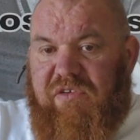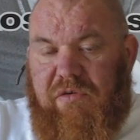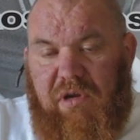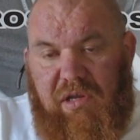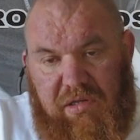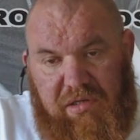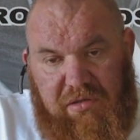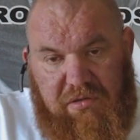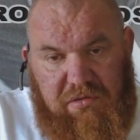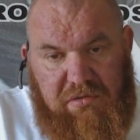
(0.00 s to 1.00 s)
that
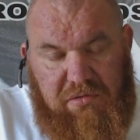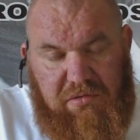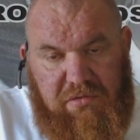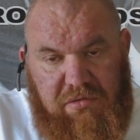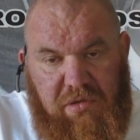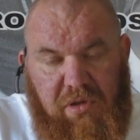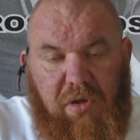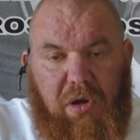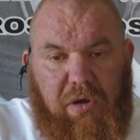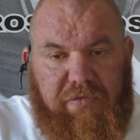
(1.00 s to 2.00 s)
training
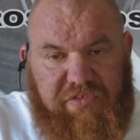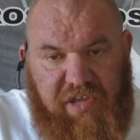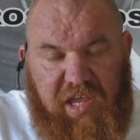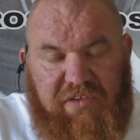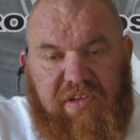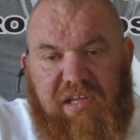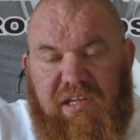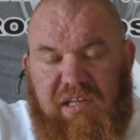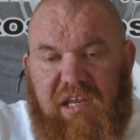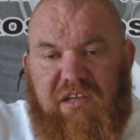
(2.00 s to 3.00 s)
offsets
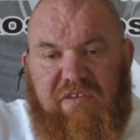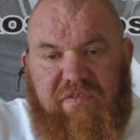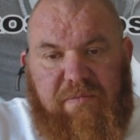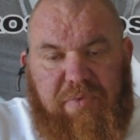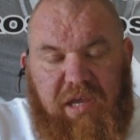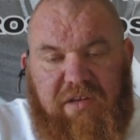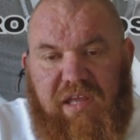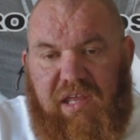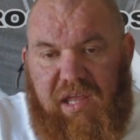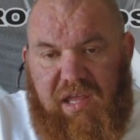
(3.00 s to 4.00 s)
any negative impact
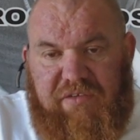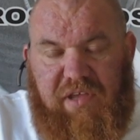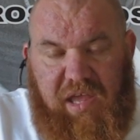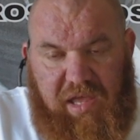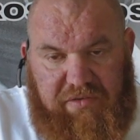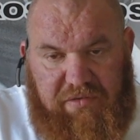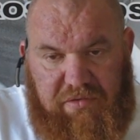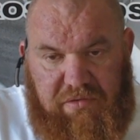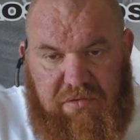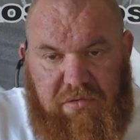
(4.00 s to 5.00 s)
AAS has,
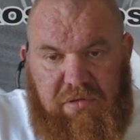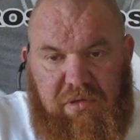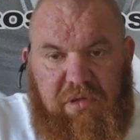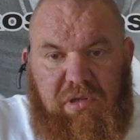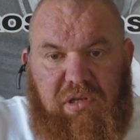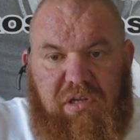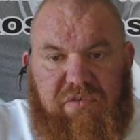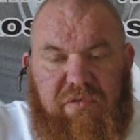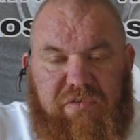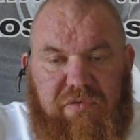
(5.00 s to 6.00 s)
and as
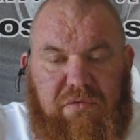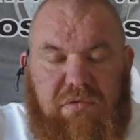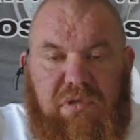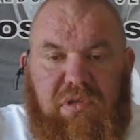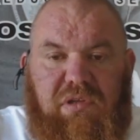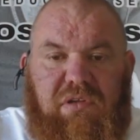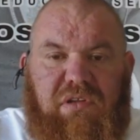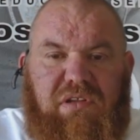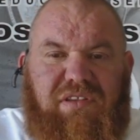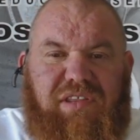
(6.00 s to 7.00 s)
a result,
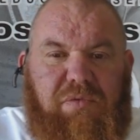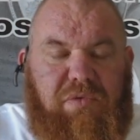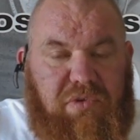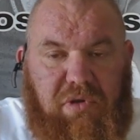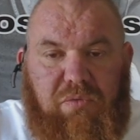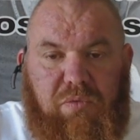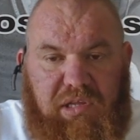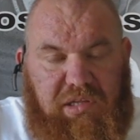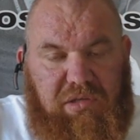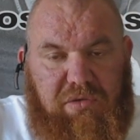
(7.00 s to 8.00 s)
they will not
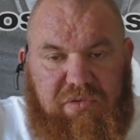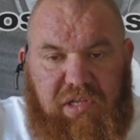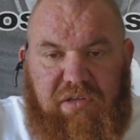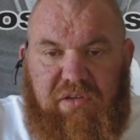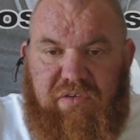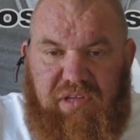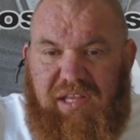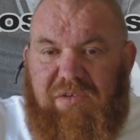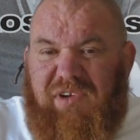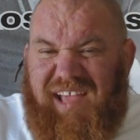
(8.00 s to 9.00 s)
weaken your tendons
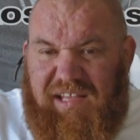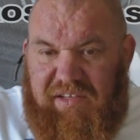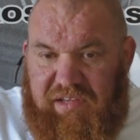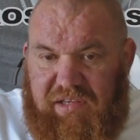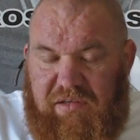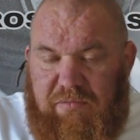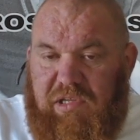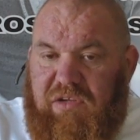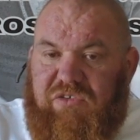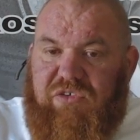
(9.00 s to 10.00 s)
in reality
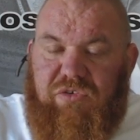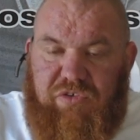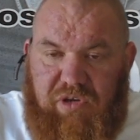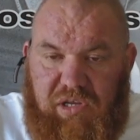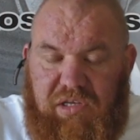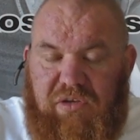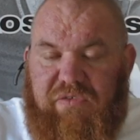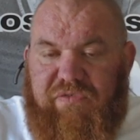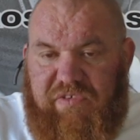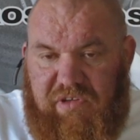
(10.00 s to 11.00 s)
because you're training,
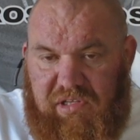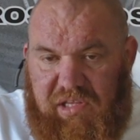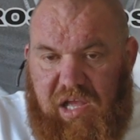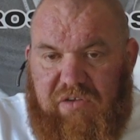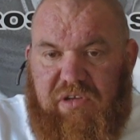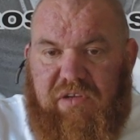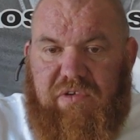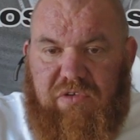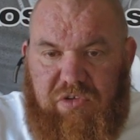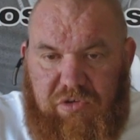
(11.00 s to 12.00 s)
you're physically active,
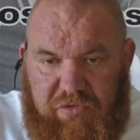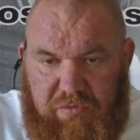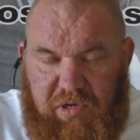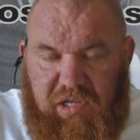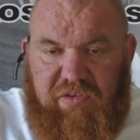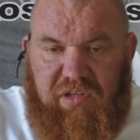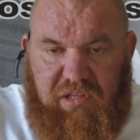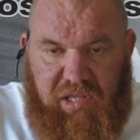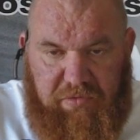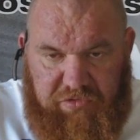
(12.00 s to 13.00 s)
you're using weight,
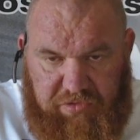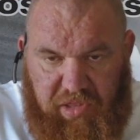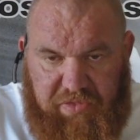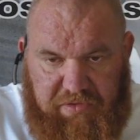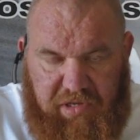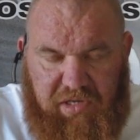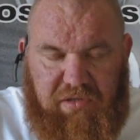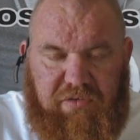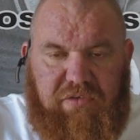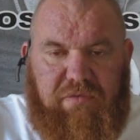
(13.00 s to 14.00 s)
and they will strengthen
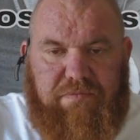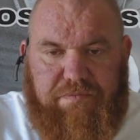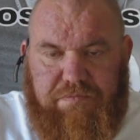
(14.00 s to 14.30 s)
tendons.